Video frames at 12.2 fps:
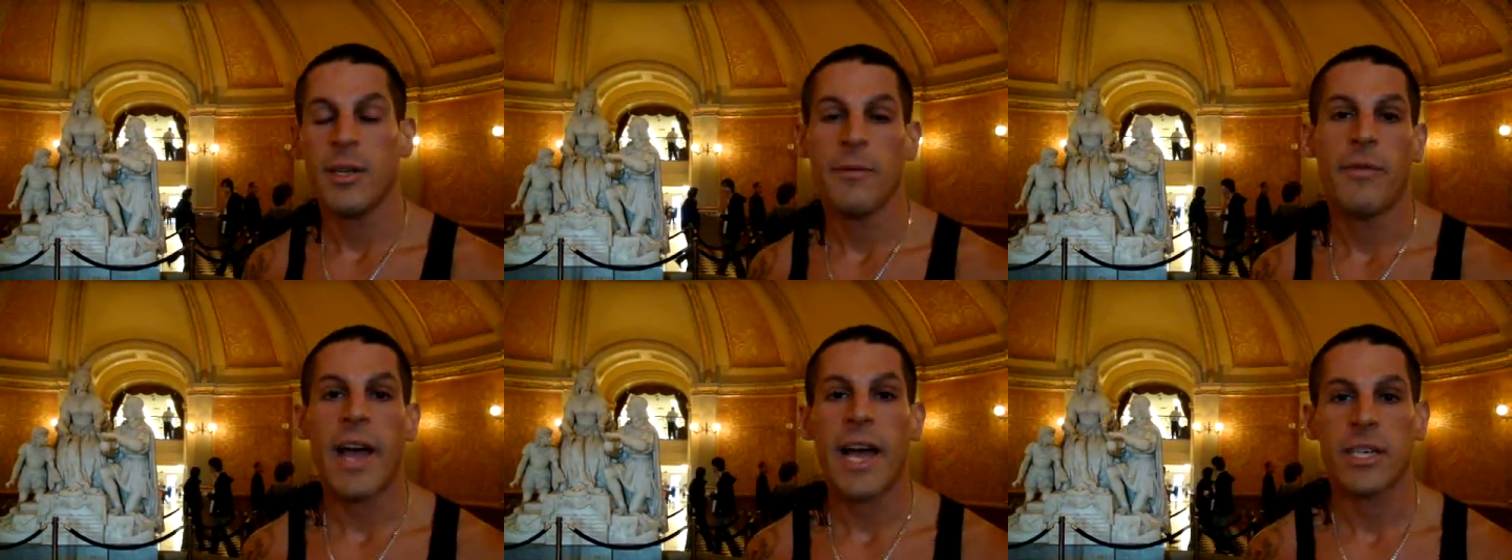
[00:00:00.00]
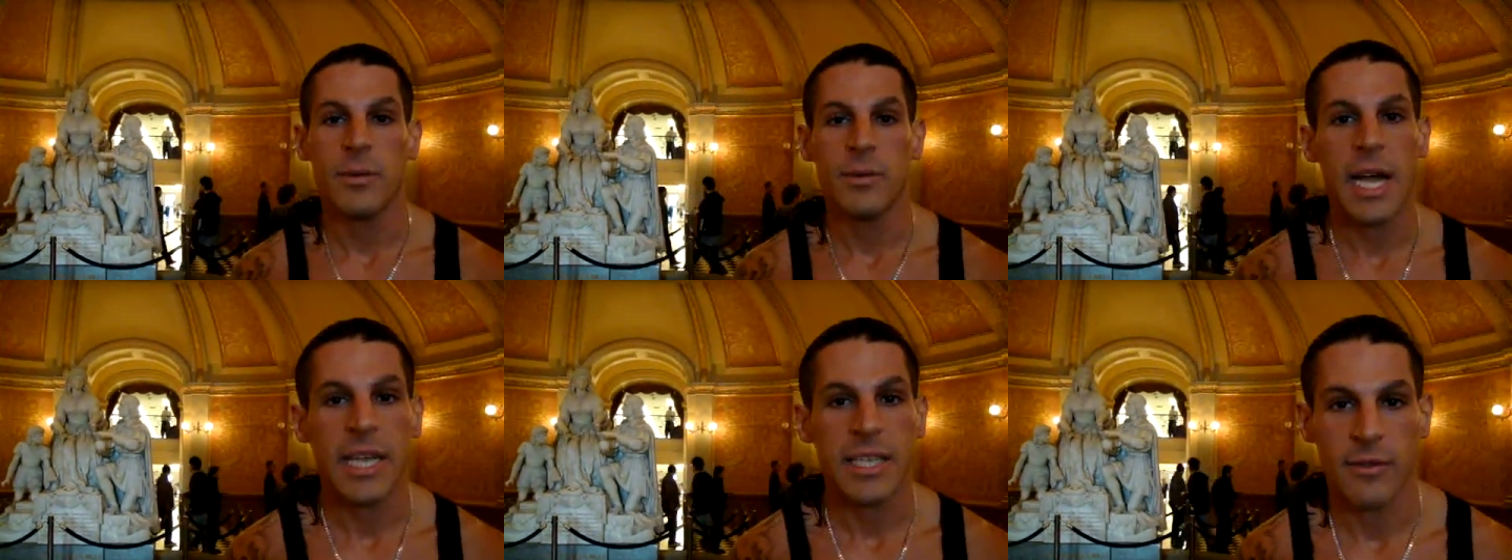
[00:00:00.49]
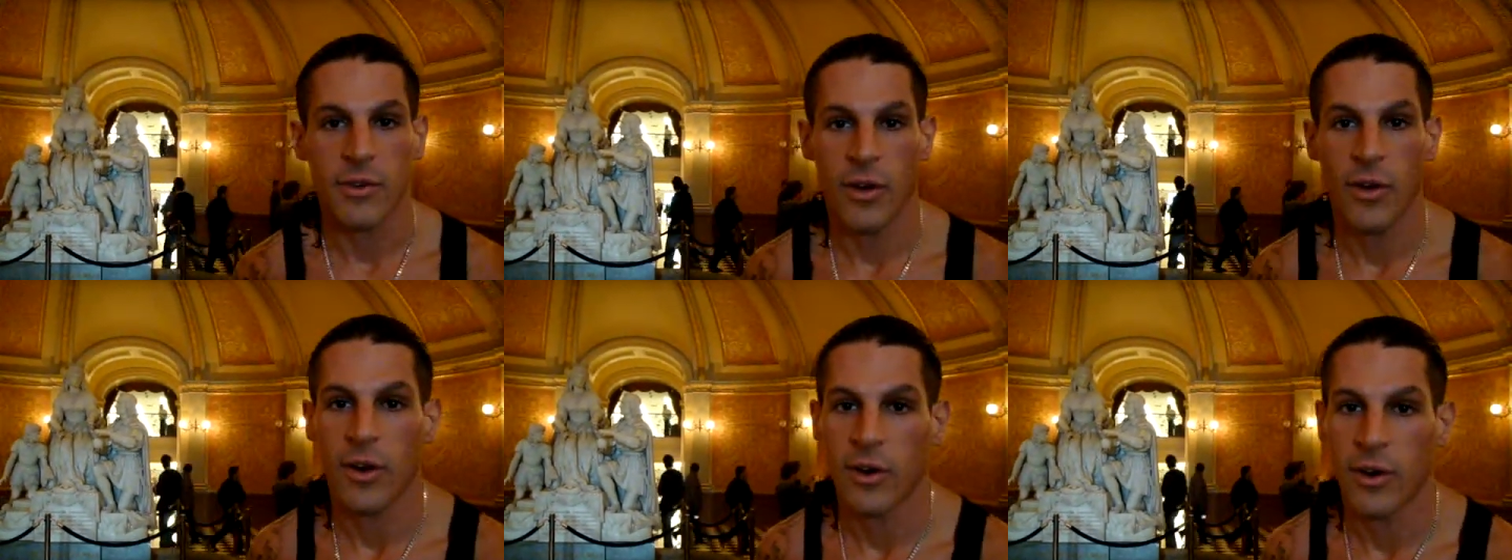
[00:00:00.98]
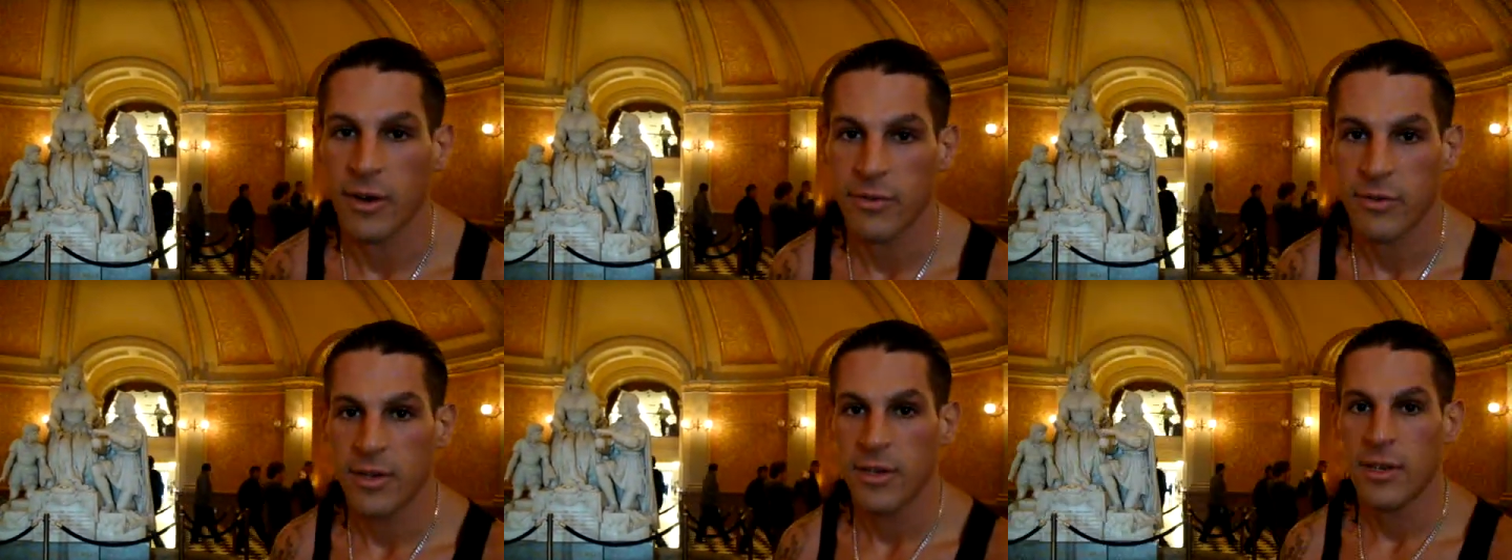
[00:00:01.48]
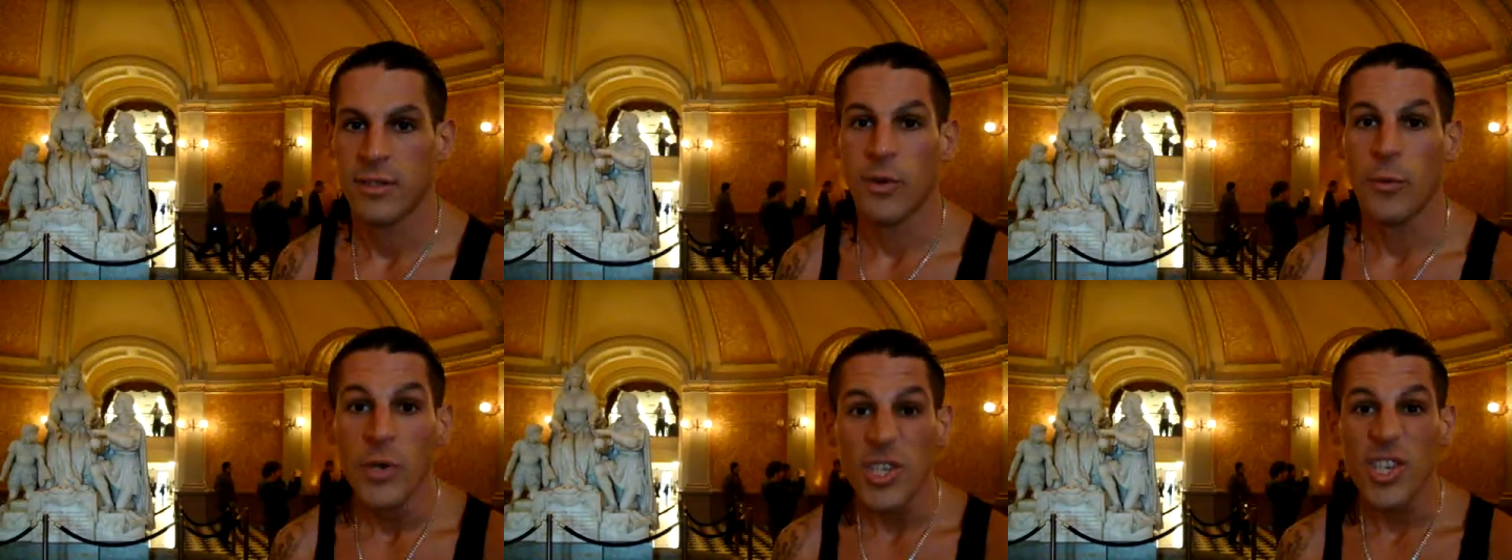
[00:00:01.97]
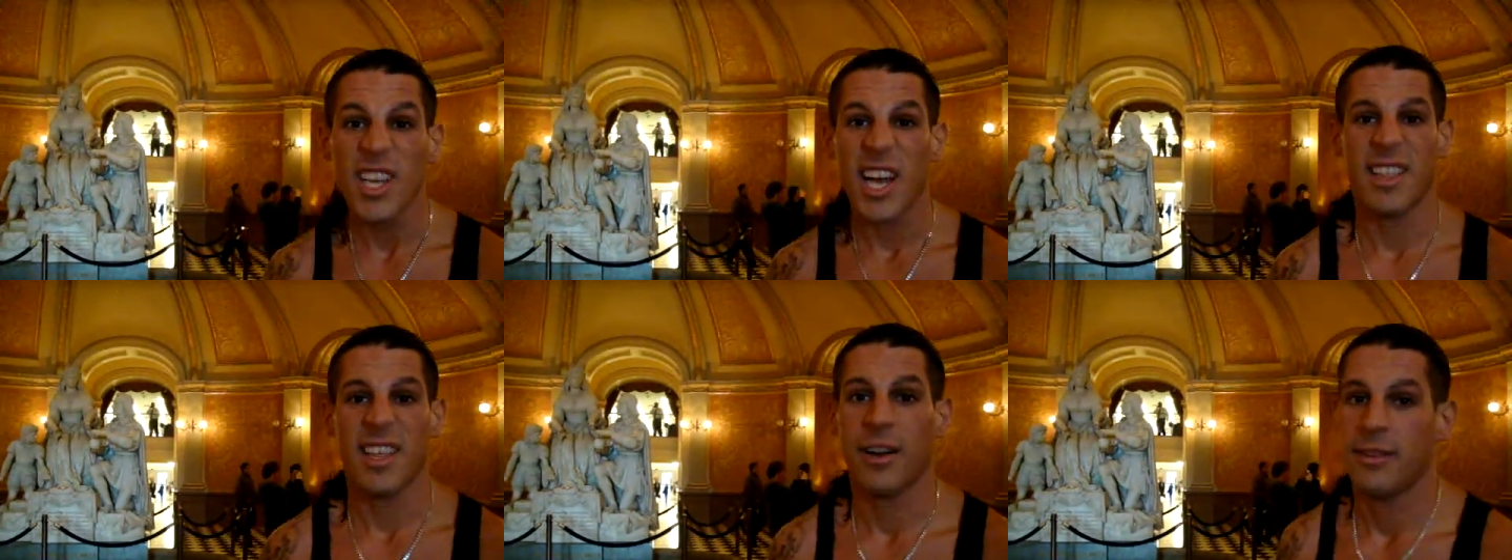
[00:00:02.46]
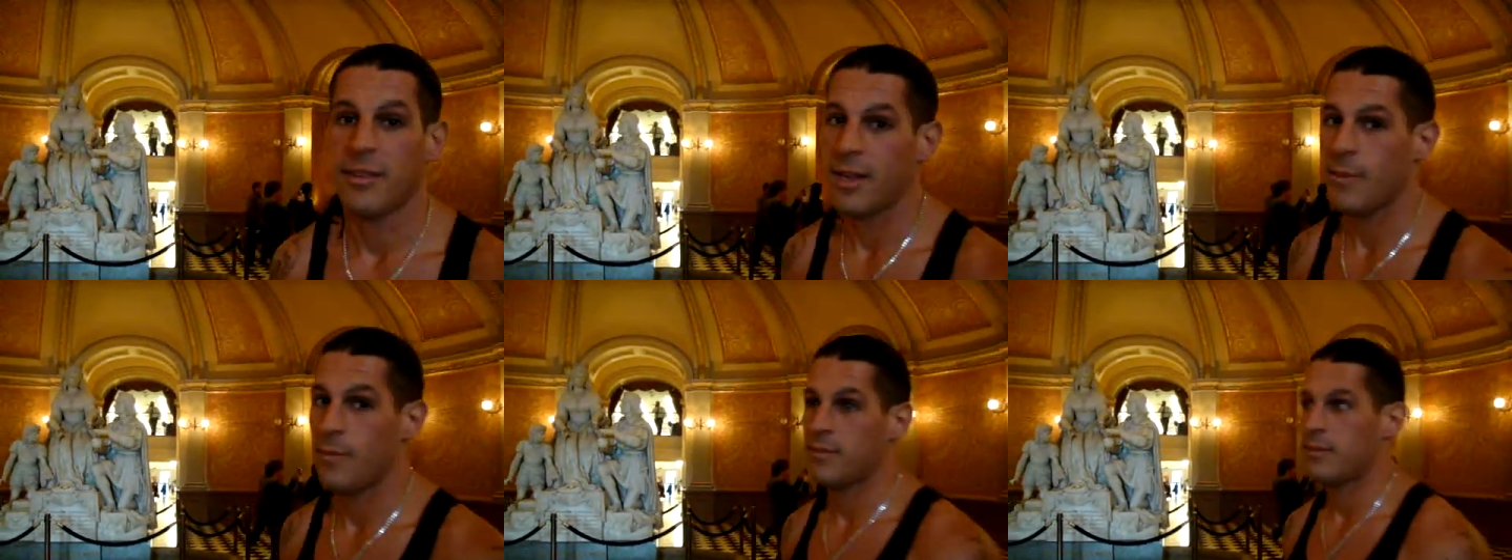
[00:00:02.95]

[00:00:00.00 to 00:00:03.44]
In fact, she was asking for an autograph. So we should have got that on tape.